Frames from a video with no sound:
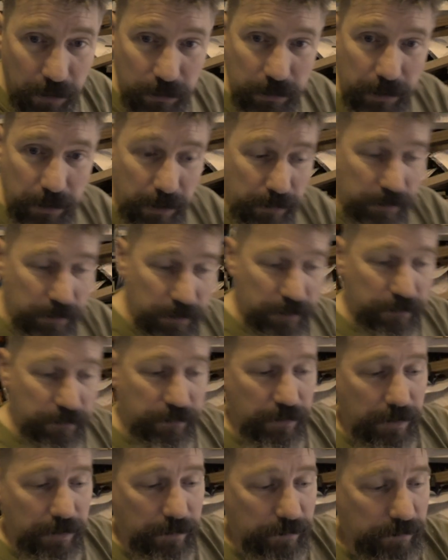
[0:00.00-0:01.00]
load
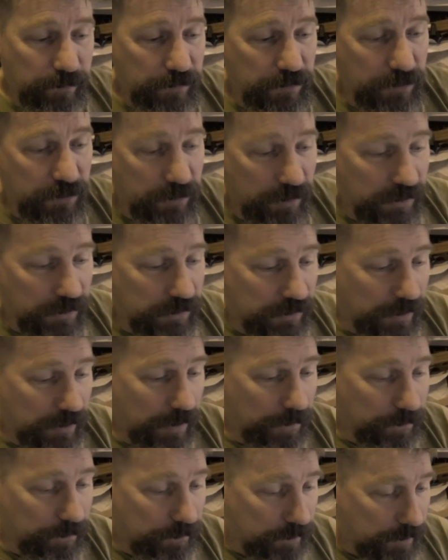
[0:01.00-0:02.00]
of strings there
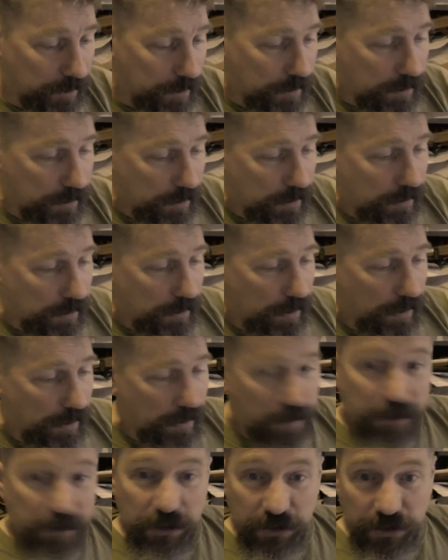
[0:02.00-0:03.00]

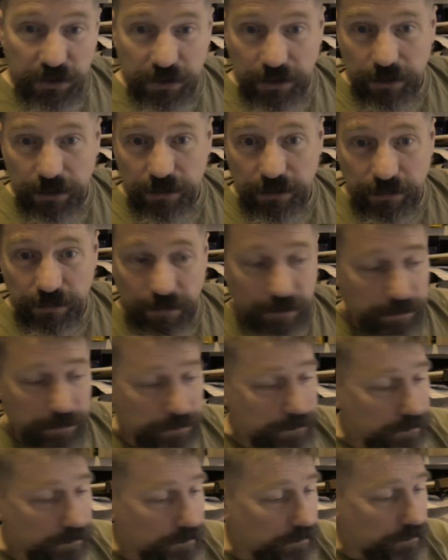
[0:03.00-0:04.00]
to choose from.
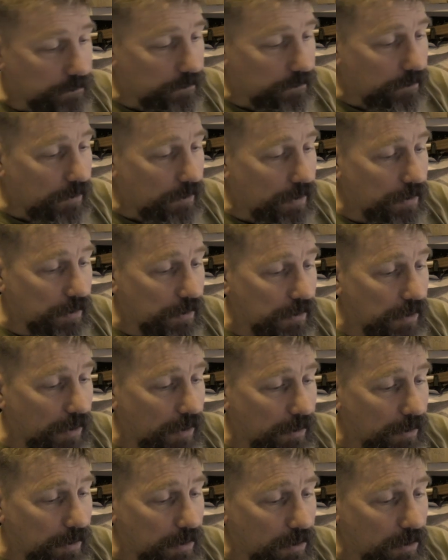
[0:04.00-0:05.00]

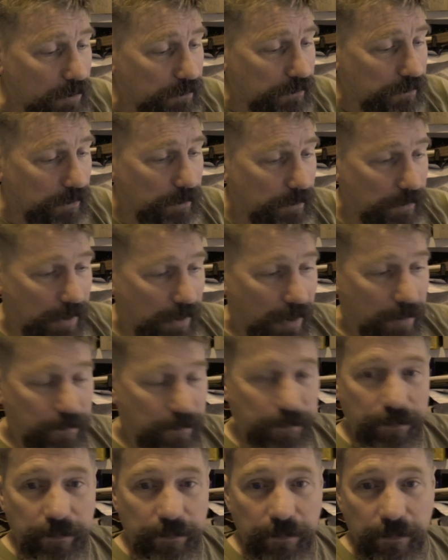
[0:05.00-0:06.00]
Going up from that,
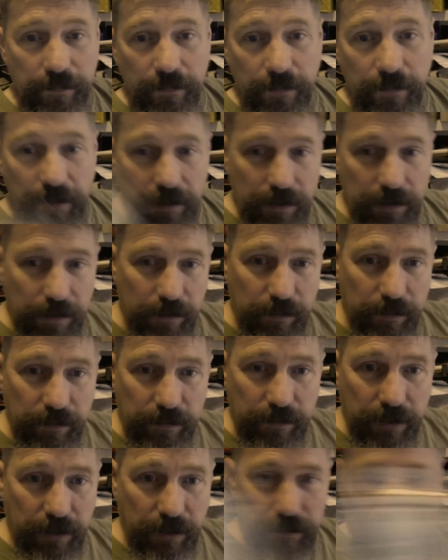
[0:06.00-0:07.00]
we've
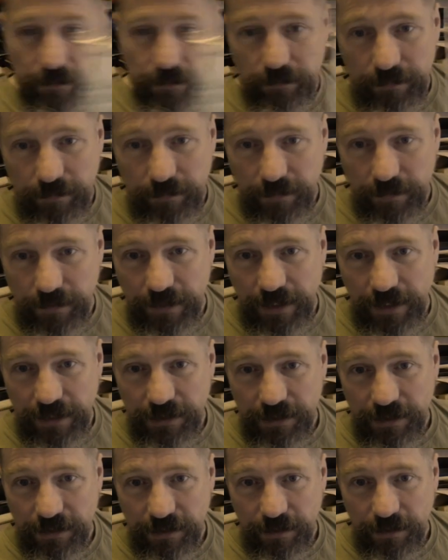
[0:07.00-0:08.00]
got
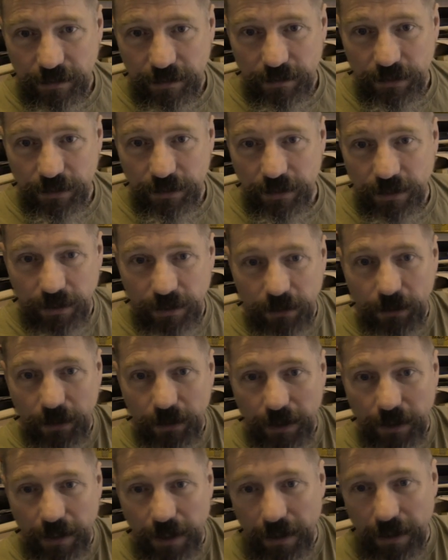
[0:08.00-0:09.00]
this, which we call
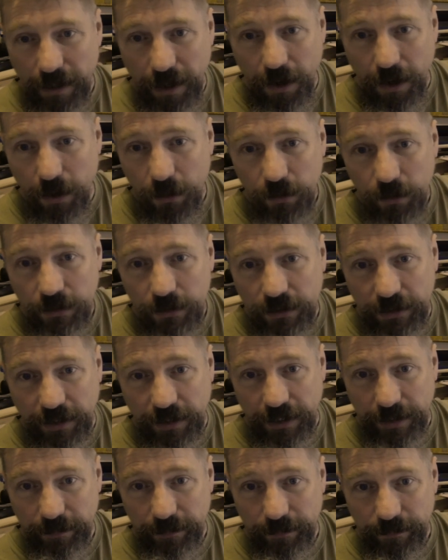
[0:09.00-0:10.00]
our old
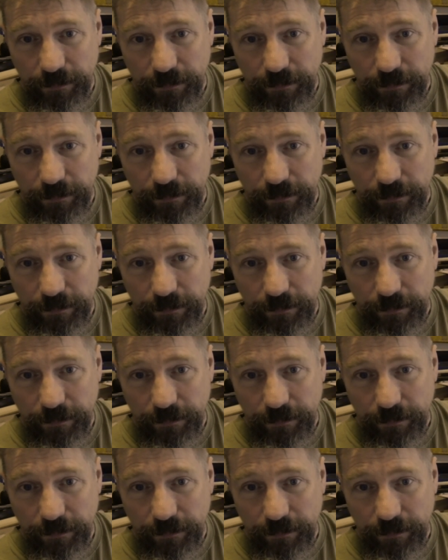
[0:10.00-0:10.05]
time